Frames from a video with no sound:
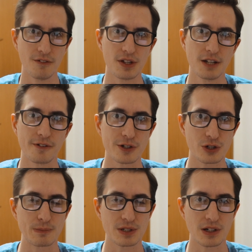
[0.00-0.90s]
for the different
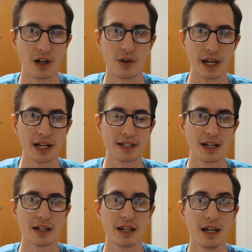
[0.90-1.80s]
trips to go and get it
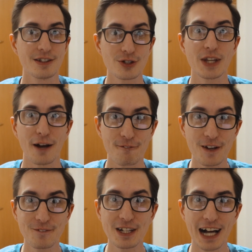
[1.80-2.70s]
done. So yeah,
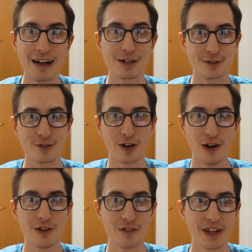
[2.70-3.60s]
$50 for
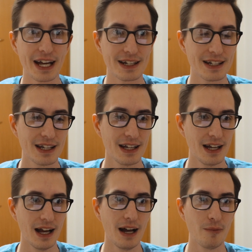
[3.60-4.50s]
all of that.
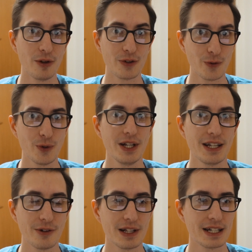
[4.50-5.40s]
Was
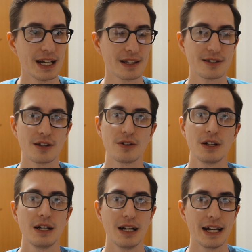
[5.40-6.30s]
really, really nice. So
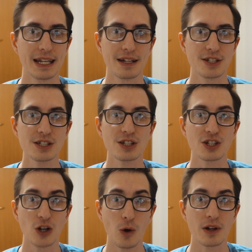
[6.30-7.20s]
again, just to
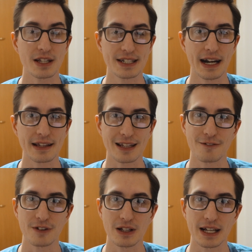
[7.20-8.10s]
go to the dentist,
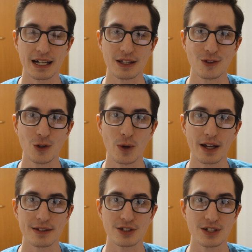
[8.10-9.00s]
I feel like in the
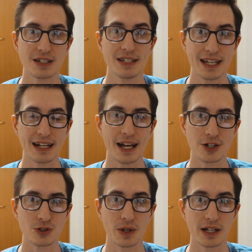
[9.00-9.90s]
US, just to take an
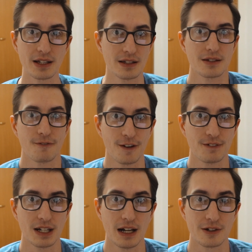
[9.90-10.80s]
x-ray is
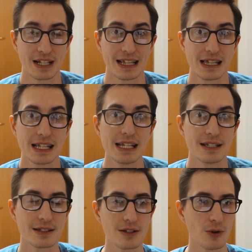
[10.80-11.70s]
$50 at
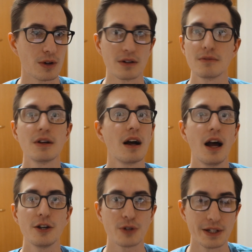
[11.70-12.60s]
least, or
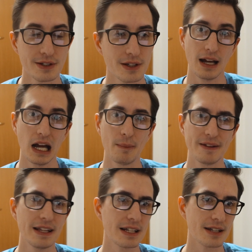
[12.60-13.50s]
hundreds.
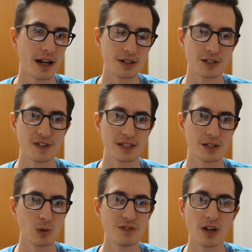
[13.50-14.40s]
And then the doctor's
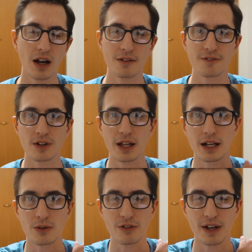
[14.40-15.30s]
visits, we've gone for
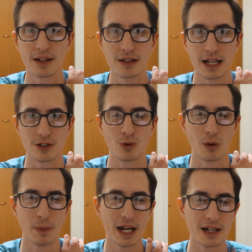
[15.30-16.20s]
like, we've had like
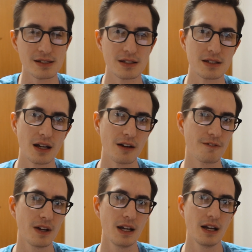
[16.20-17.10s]
sore backs and
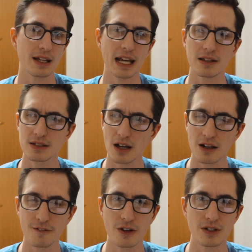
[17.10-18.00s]
stuff. Kelly's
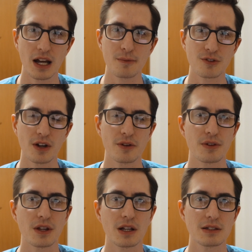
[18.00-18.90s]
gone a few times for other
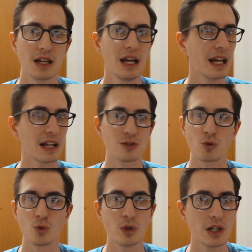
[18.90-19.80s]
things. It's
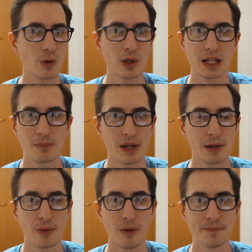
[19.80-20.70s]
really, really
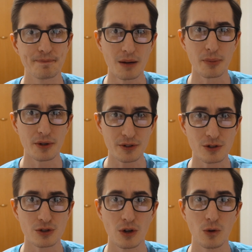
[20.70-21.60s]
minimal. Birth
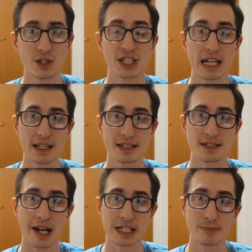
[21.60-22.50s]
control, which Kelly has
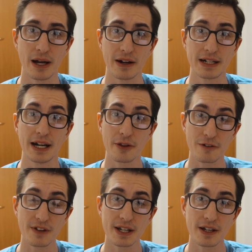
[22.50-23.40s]
talked about in
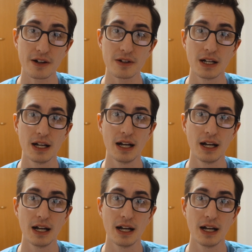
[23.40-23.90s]
another video,